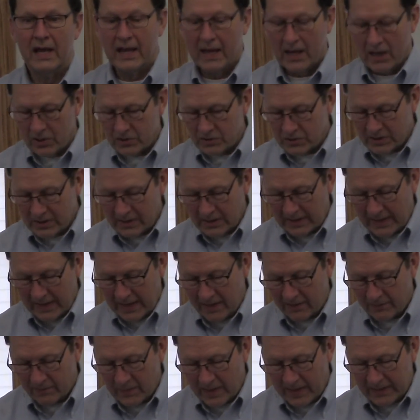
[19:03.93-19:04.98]
Here's the day
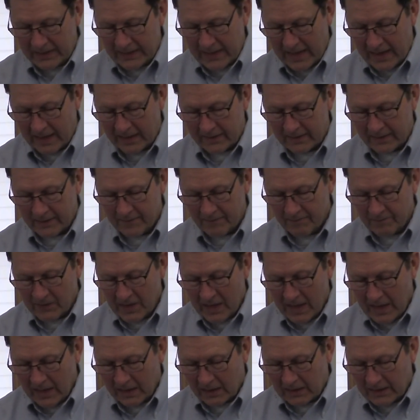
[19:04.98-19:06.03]
of my death.
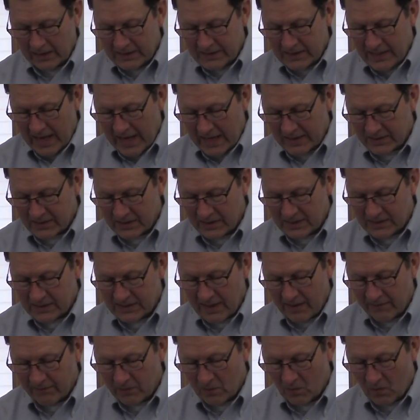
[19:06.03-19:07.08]
Ecclesiastes
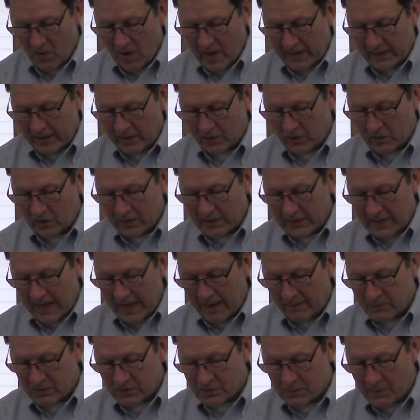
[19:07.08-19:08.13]
7:1. A good
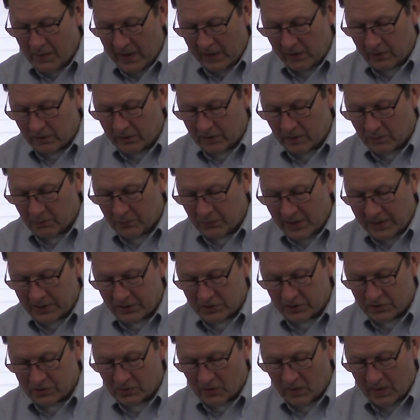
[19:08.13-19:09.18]
name is better than
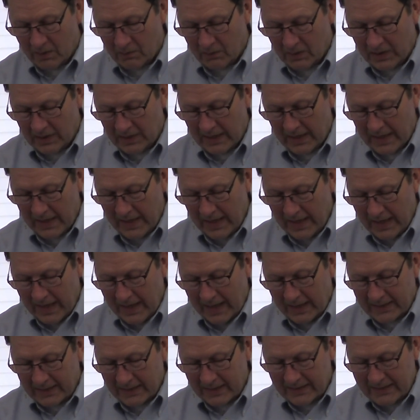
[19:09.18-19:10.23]
precious ointment,
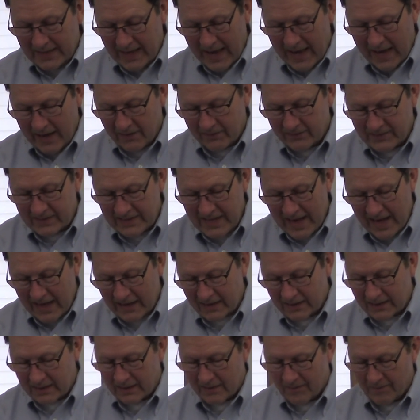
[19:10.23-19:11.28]
and the day of death
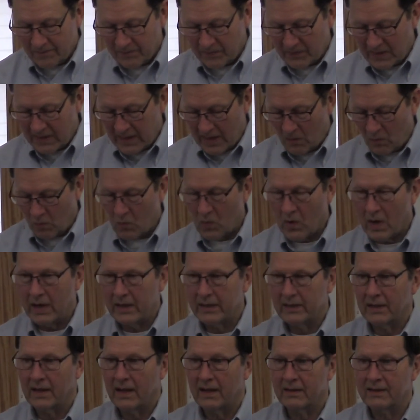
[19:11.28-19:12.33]
than
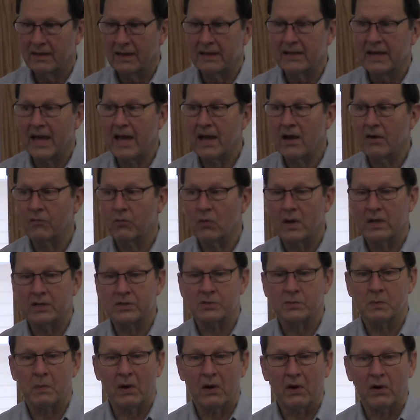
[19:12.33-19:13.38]
one the day of
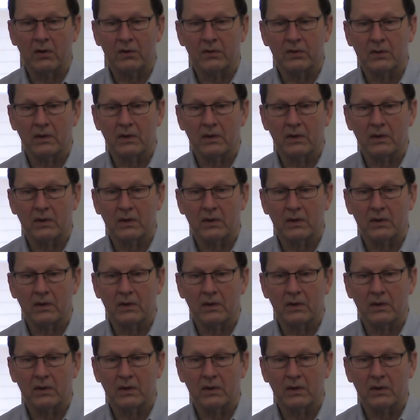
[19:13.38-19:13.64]
one's birth.